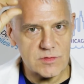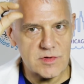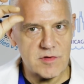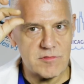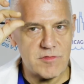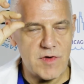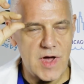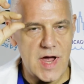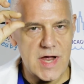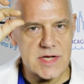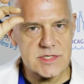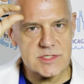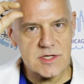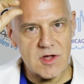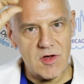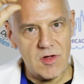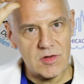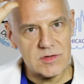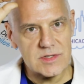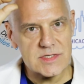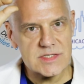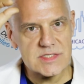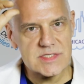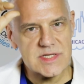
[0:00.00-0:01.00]
device
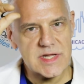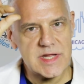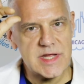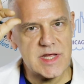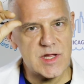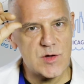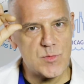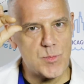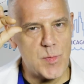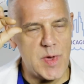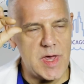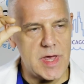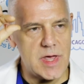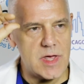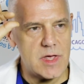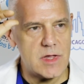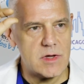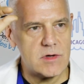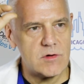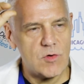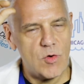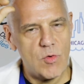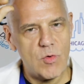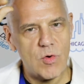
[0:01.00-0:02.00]
called a skin
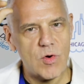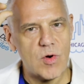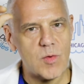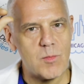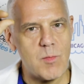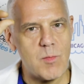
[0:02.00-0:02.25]
pen or